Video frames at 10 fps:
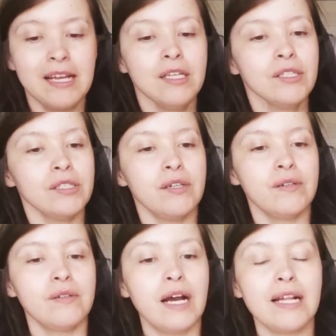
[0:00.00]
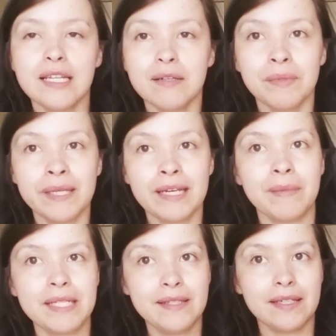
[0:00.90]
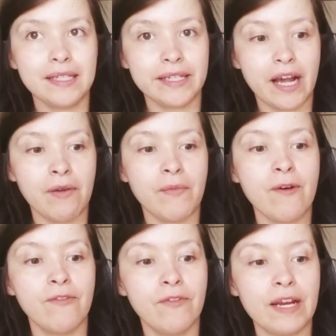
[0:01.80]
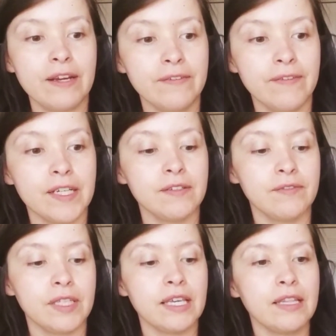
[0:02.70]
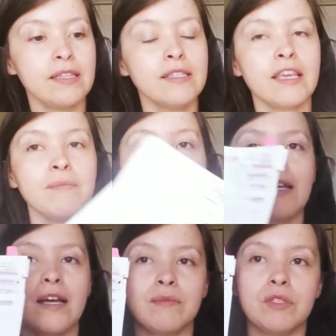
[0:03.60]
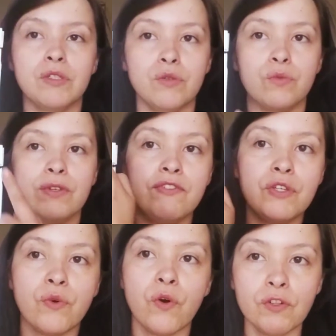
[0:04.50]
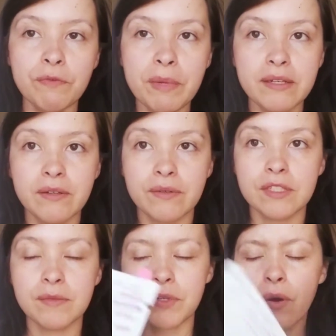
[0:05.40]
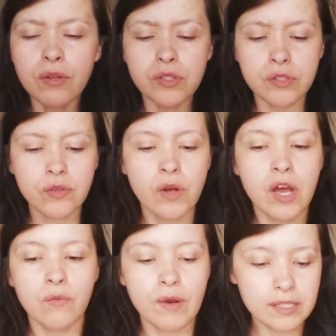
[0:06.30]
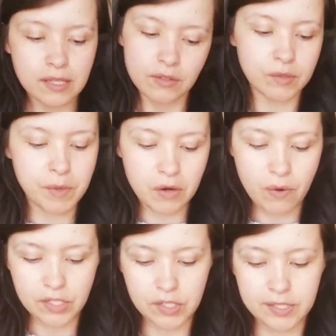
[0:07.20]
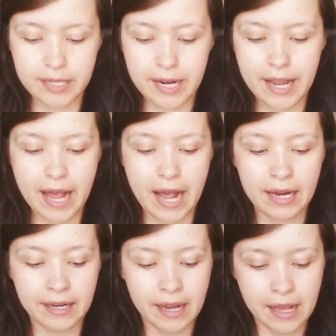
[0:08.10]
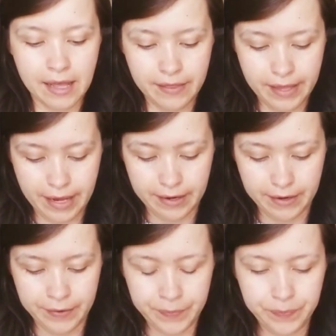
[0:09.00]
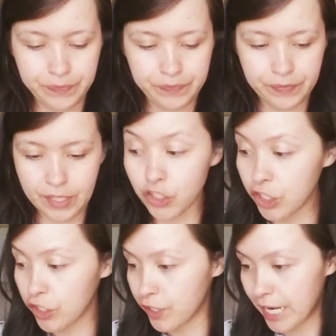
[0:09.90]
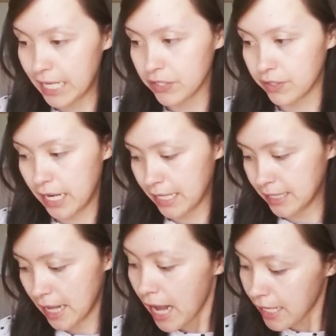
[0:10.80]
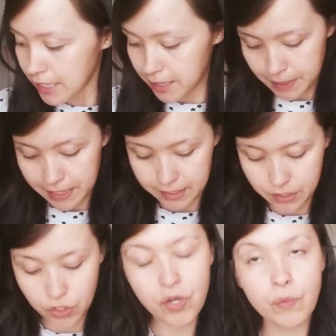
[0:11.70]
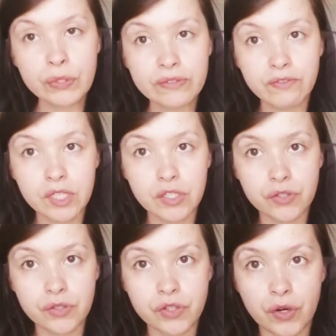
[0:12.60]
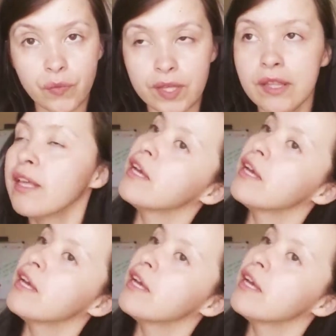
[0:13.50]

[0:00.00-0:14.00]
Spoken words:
So I need to plan my studying time very effectively, and this gave me time to review all of my notes, but also write down small questions that I had that she could answer next class, because most of the teachers start with,